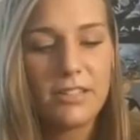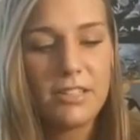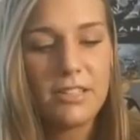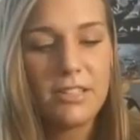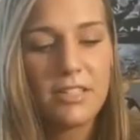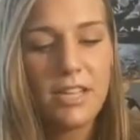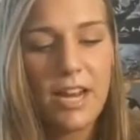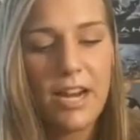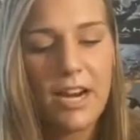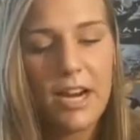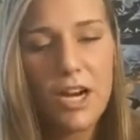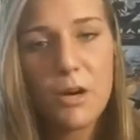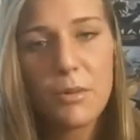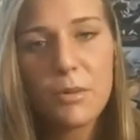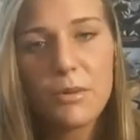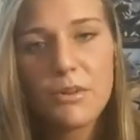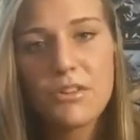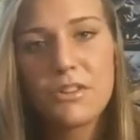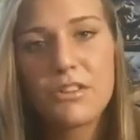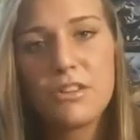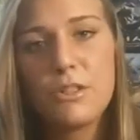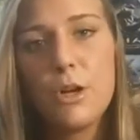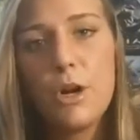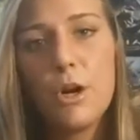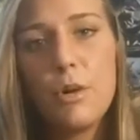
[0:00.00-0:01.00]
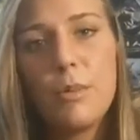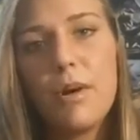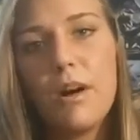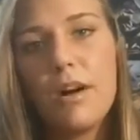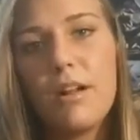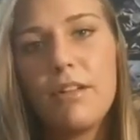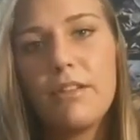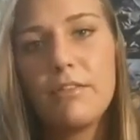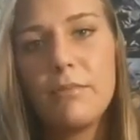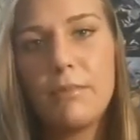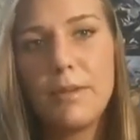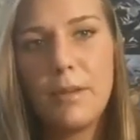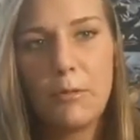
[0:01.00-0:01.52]
terrible
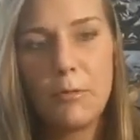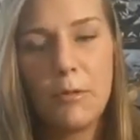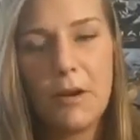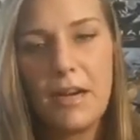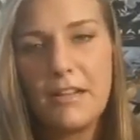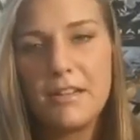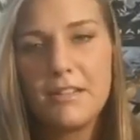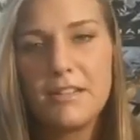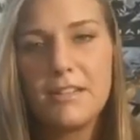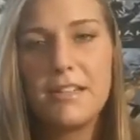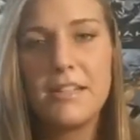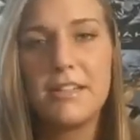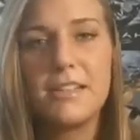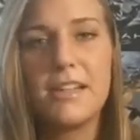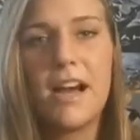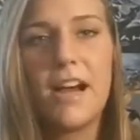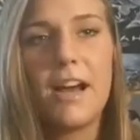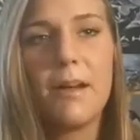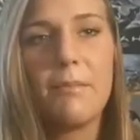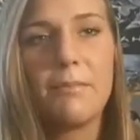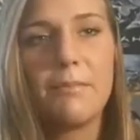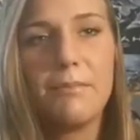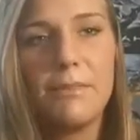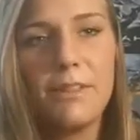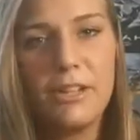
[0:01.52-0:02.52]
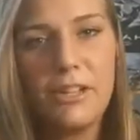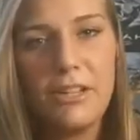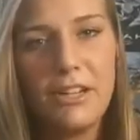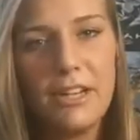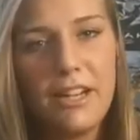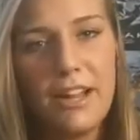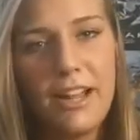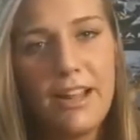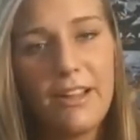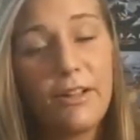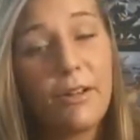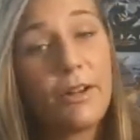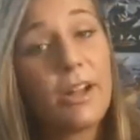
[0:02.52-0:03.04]
snowball of me wasting time learning
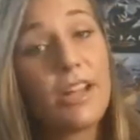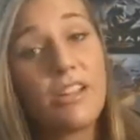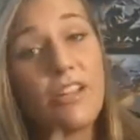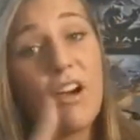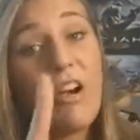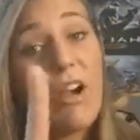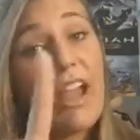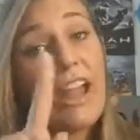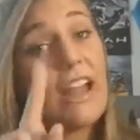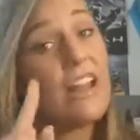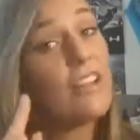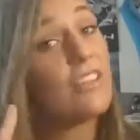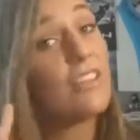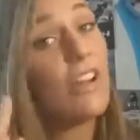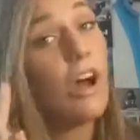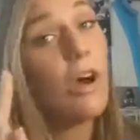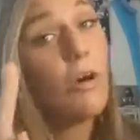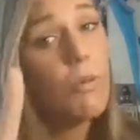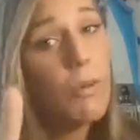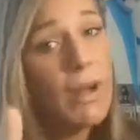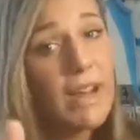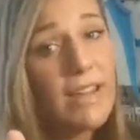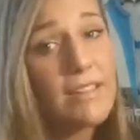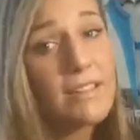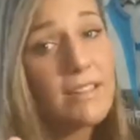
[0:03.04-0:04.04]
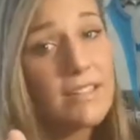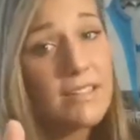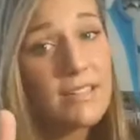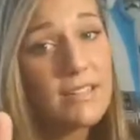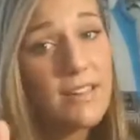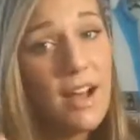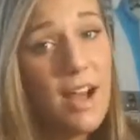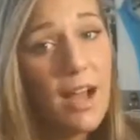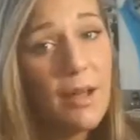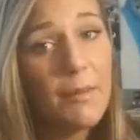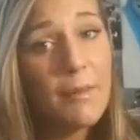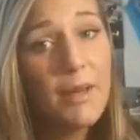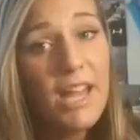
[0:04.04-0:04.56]
Halo. Okay, it's not wasting
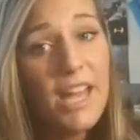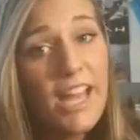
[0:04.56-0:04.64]
time.